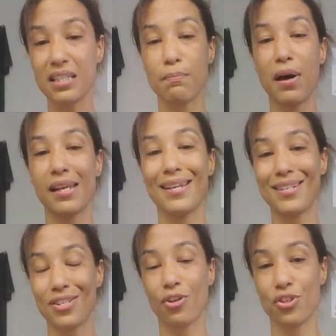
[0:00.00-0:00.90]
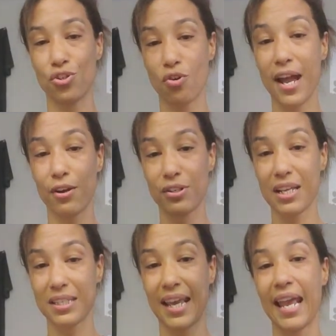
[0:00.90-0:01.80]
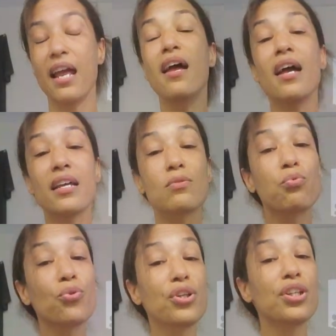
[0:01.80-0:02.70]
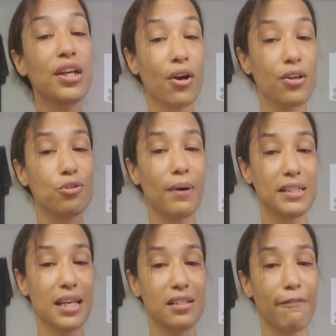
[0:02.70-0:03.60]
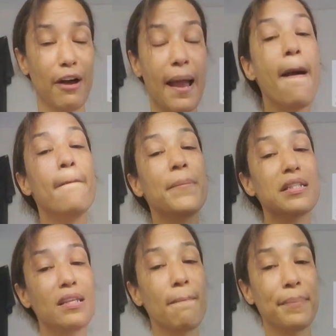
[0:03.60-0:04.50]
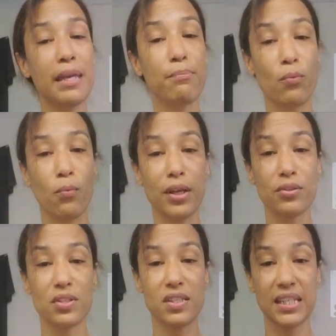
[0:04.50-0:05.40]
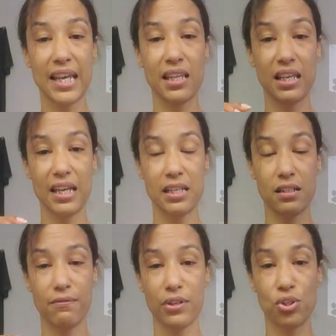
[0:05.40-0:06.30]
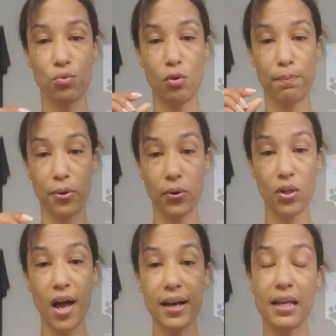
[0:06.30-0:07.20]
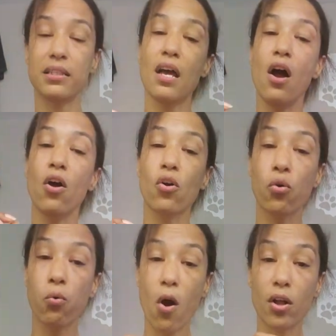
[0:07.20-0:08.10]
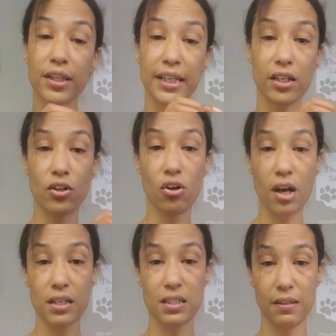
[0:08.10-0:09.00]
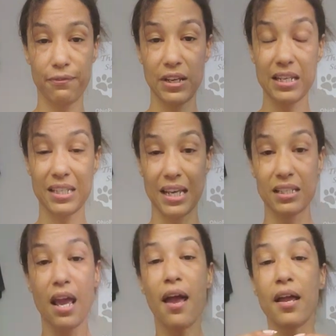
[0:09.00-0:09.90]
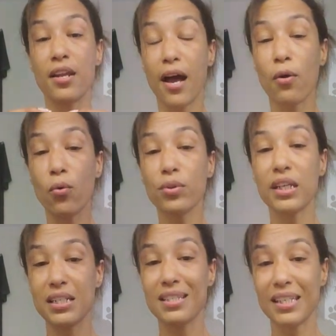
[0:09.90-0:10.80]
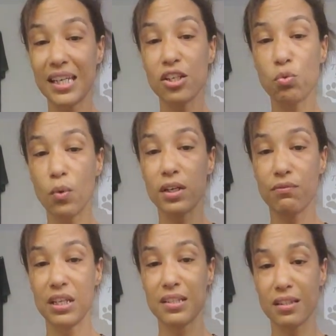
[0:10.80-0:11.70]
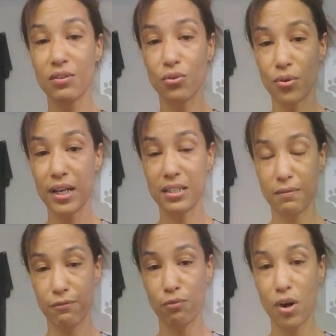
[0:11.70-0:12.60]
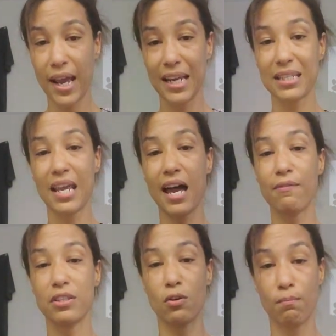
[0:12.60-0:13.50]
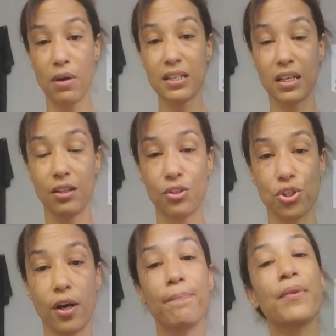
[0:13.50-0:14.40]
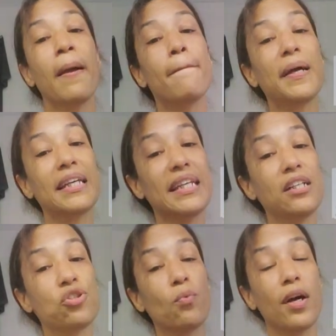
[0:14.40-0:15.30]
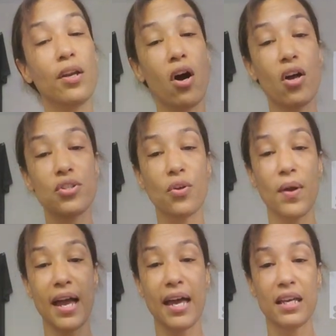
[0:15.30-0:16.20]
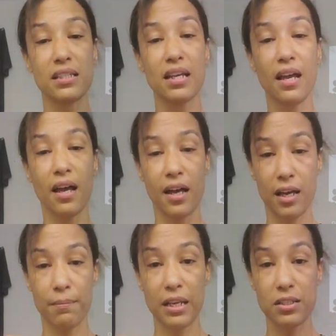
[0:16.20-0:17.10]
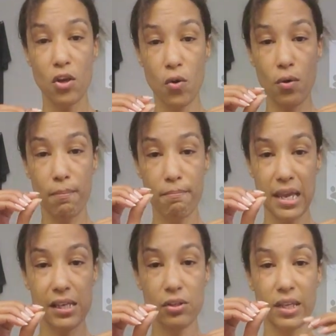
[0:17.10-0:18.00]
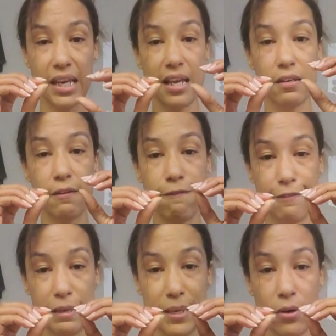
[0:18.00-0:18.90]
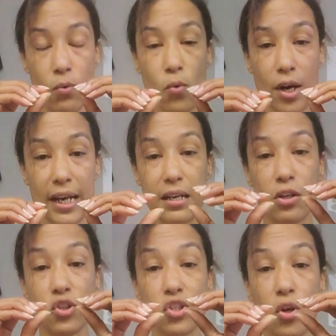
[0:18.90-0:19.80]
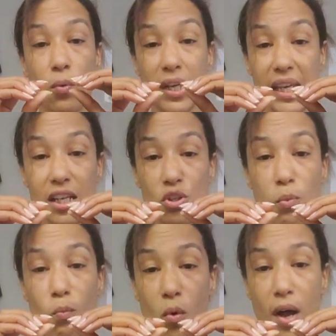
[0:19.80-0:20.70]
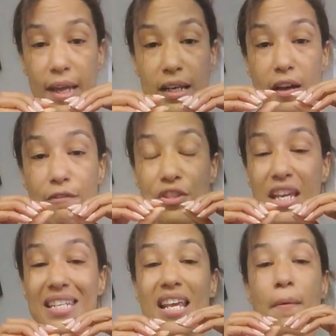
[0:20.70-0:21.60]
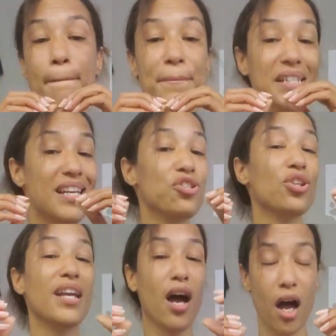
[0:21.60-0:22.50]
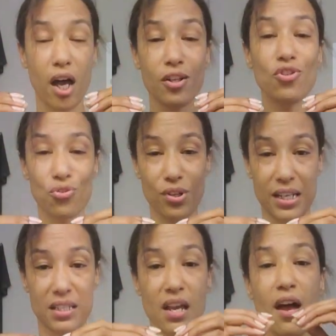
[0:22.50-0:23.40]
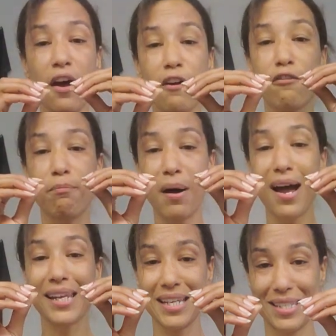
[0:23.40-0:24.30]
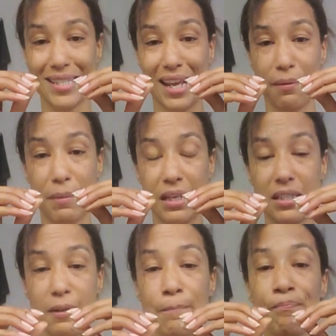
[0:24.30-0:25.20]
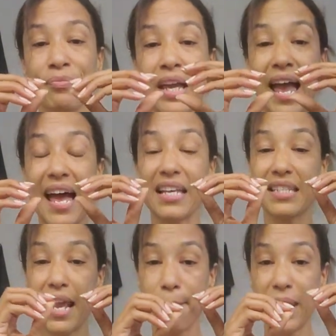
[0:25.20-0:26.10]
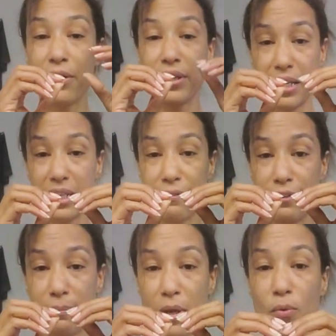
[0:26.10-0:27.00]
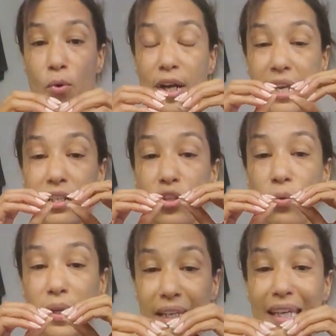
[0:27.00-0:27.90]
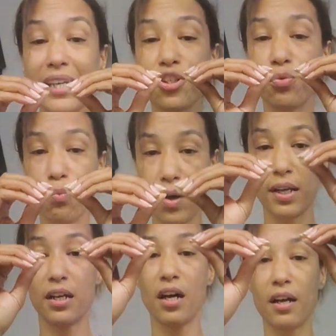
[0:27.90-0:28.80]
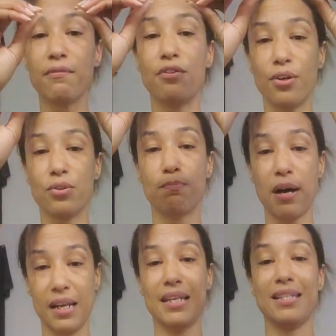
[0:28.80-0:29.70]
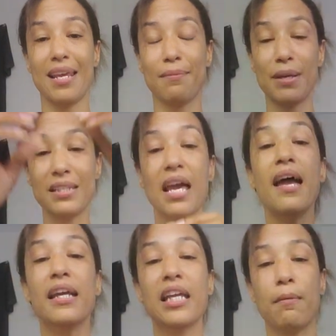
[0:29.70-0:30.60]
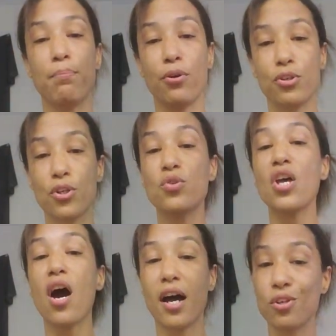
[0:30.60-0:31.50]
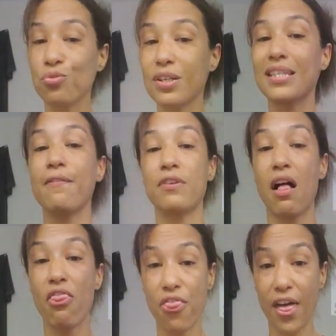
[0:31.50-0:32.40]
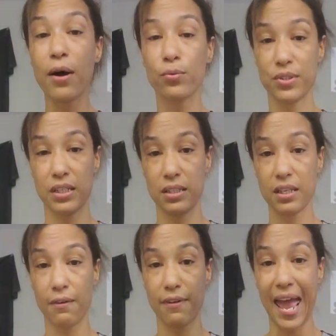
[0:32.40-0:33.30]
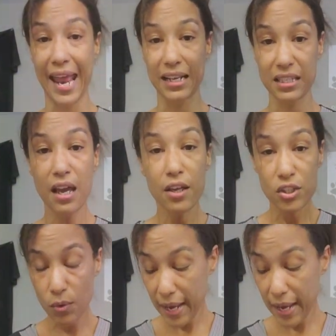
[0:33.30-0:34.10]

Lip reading: the body and it starts to dry or desiccate, it's really hard to identify, but some people will see the individual proglottids crawling across the feces. Not only does each one of these little grains of rice have its own musculature, but each one also has its own male and female organ. So each one of these potentially hundreds of body segments has a male and a female organ. So each one of those body segments can produce hundreds, if not thousands, of eggs. So I